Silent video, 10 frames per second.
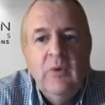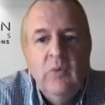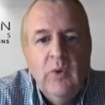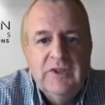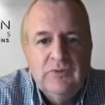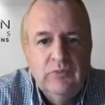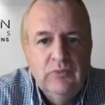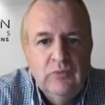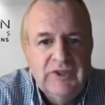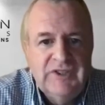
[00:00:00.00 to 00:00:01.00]
what's
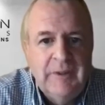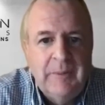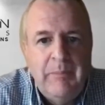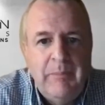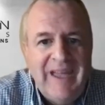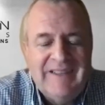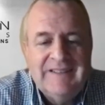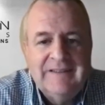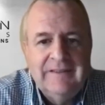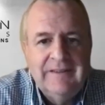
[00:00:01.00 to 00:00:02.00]
what's the
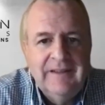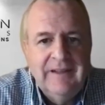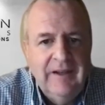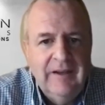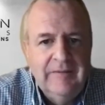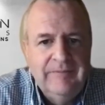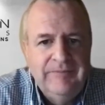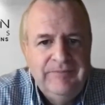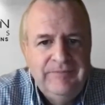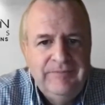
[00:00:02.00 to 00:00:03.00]
best
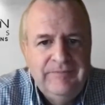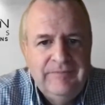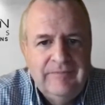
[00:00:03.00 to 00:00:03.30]
um,